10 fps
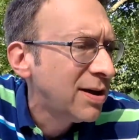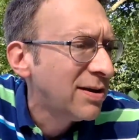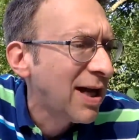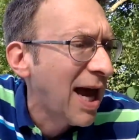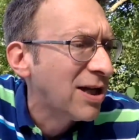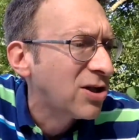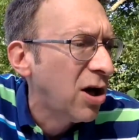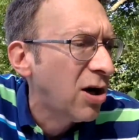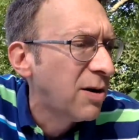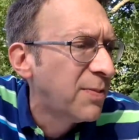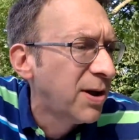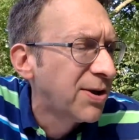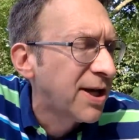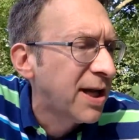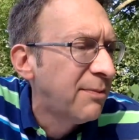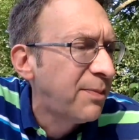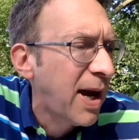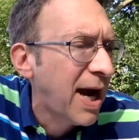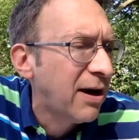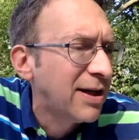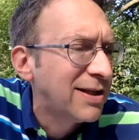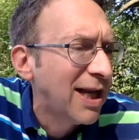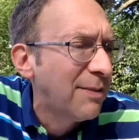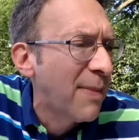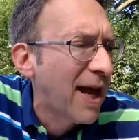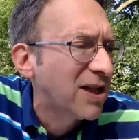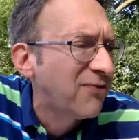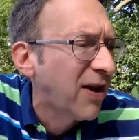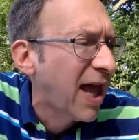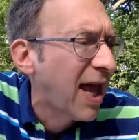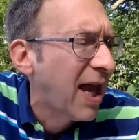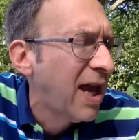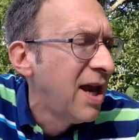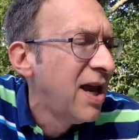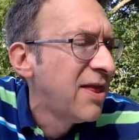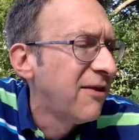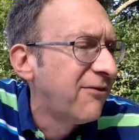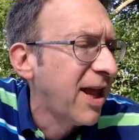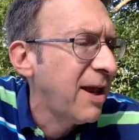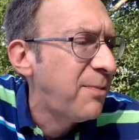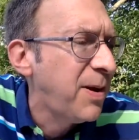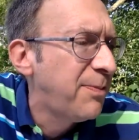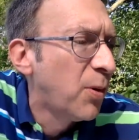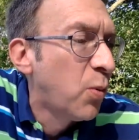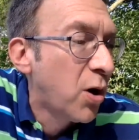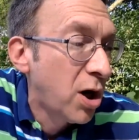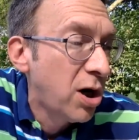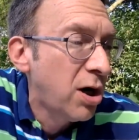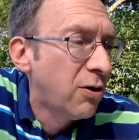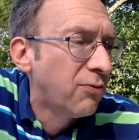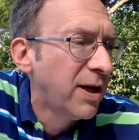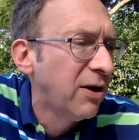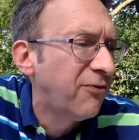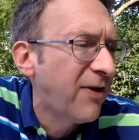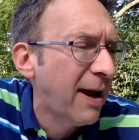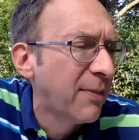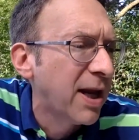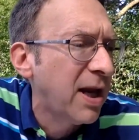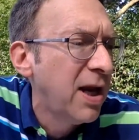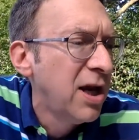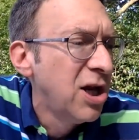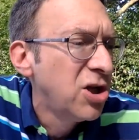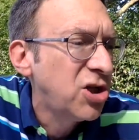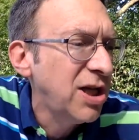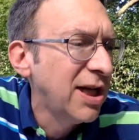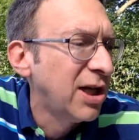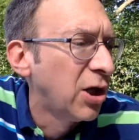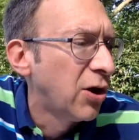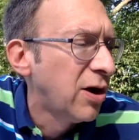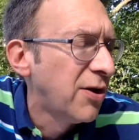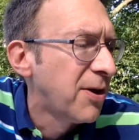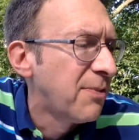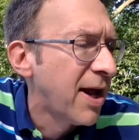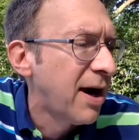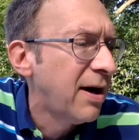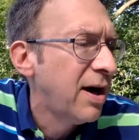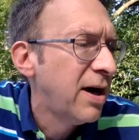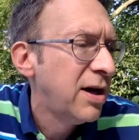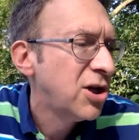Tendai saw her build an empire in Dead Man's Vlei. The Vlei people were her real family. She didn't lure them there.